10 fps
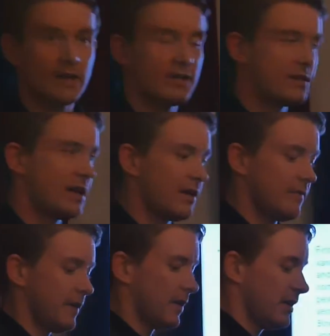fill and
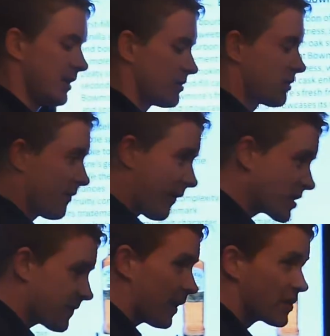second fill So the
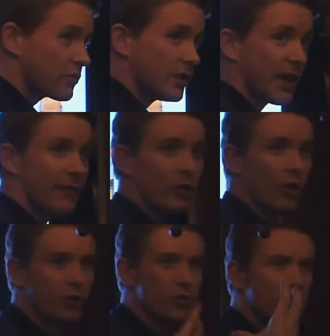first fill is going to give you
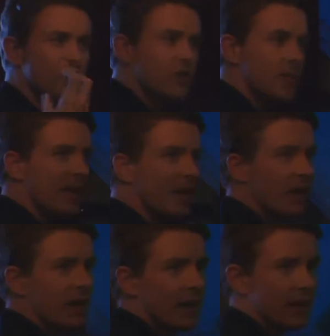all those
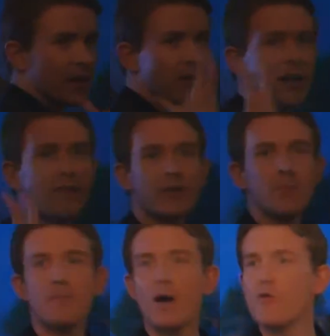creamy, that lovely
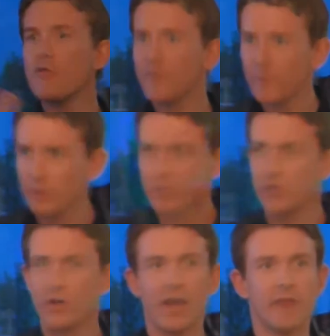mouth feel
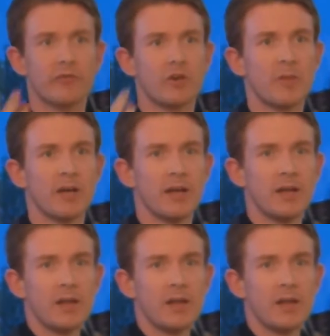that you get from it,